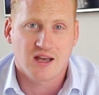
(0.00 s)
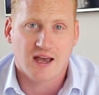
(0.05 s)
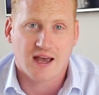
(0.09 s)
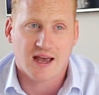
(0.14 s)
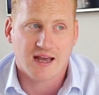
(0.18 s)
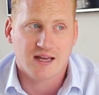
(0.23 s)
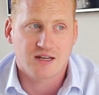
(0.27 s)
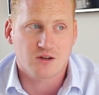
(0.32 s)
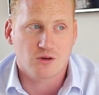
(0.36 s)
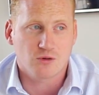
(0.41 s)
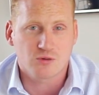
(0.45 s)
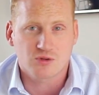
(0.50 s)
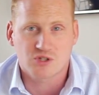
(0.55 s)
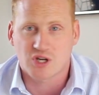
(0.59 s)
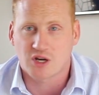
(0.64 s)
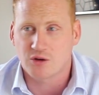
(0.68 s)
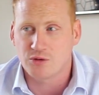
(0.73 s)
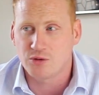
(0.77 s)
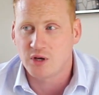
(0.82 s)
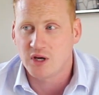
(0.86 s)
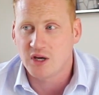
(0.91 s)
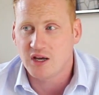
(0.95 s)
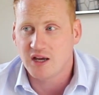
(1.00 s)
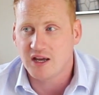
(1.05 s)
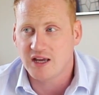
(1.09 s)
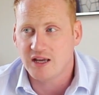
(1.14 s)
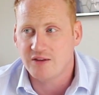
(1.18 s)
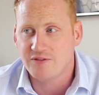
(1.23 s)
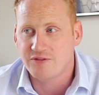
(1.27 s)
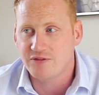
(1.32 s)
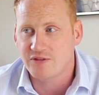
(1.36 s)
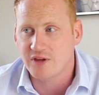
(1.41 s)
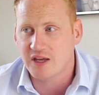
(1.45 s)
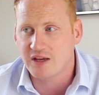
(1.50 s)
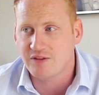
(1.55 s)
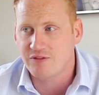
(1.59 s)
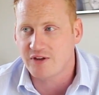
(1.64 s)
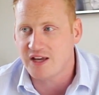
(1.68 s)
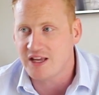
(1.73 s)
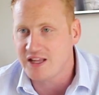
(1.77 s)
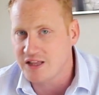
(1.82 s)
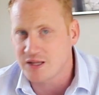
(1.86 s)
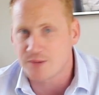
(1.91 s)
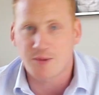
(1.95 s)
and also, if
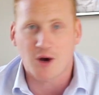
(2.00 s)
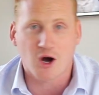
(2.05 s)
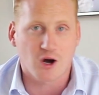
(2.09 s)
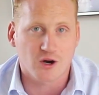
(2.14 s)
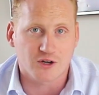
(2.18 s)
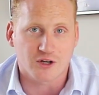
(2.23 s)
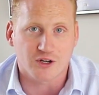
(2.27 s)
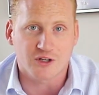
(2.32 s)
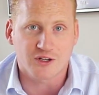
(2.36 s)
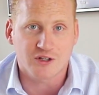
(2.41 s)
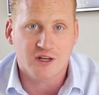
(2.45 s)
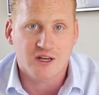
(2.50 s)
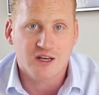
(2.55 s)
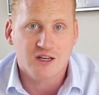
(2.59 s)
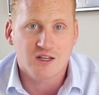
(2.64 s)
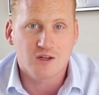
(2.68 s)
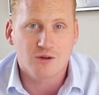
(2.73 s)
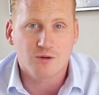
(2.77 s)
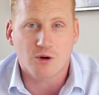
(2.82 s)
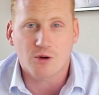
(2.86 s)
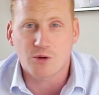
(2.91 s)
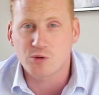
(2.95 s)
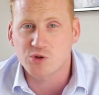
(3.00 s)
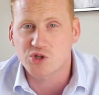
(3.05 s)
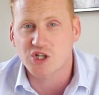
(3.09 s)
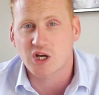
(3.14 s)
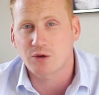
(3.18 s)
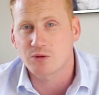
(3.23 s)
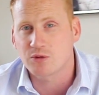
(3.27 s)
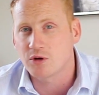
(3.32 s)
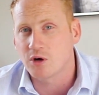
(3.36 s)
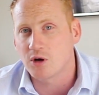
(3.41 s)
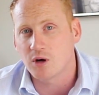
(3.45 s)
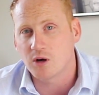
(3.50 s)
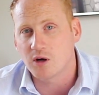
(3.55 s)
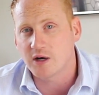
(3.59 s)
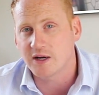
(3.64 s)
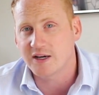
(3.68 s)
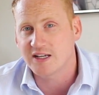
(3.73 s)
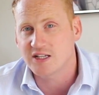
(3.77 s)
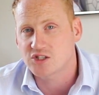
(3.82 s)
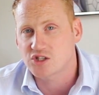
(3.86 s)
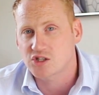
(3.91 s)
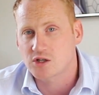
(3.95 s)
in the bargain, you also got
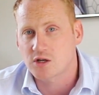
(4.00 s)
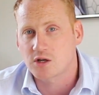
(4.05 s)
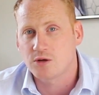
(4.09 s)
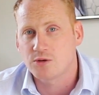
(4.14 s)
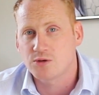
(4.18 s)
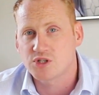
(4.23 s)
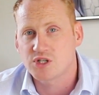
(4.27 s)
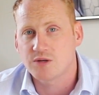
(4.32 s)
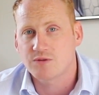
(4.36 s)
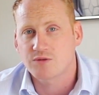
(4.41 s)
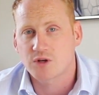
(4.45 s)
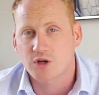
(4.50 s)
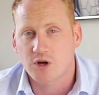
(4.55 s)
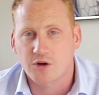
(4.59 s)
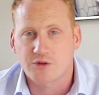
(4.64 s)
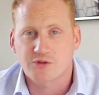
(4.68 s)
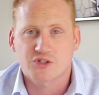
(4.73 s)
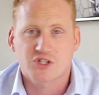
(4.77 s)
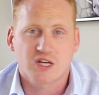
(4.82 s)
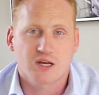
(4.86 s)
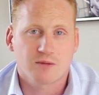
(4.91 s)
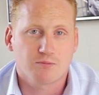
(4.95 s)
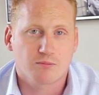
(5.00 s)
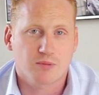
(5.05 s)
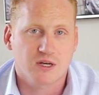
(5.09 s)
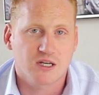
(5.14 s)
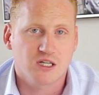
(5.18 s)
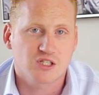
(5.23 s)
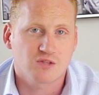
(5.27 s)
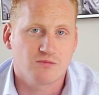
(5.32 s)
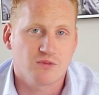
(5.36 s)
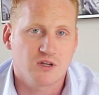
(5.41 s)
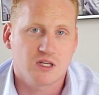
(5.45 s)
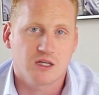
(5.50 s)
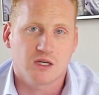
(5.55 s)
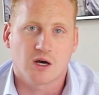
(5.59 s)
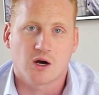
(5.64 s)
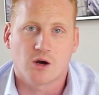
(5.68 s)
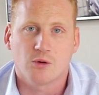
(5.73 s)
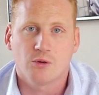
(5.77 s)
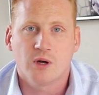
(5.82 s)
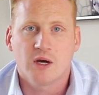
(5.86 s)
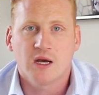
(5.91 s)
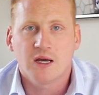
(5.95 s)
an exclusive content piece
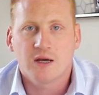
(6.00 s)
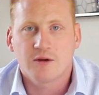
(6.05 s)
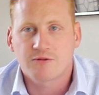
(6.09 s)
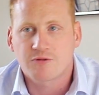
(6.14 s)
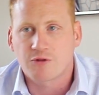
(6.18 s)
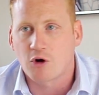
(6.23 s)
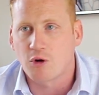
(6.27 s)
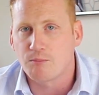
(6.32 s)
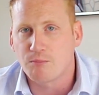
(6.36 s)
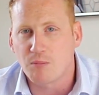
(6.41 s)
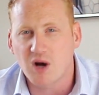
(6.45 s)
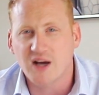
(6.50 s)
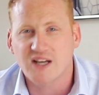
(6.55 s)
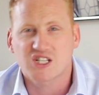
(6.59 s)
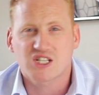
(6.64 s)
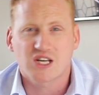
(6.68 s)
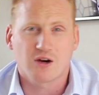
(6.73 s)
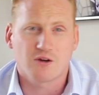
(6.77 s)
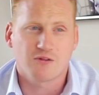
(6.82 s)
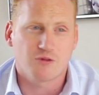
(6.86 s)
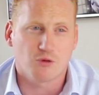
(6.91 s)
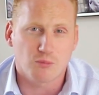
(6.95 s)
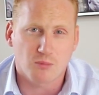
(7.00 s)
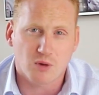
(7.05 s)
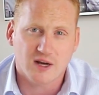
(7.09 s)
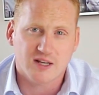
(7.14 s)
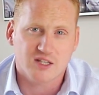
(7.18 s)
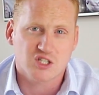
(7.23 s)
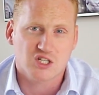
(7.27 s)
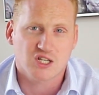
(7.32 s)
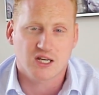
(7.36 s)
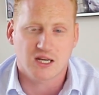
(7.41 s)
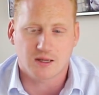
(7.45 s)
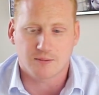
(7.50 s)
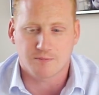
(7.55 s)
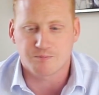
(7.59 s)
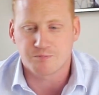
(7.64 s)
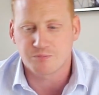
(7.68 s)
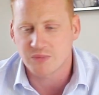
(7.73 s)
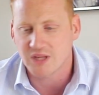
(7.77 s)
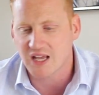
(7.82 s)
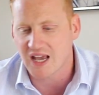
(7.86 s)
video from myself or my team